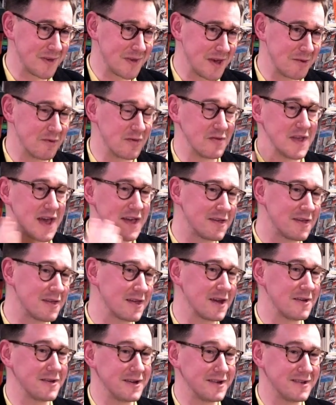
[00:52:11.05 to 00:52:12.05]
It was
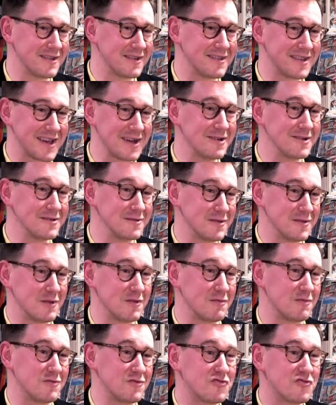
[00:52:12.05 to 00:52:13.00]
necessary to tell the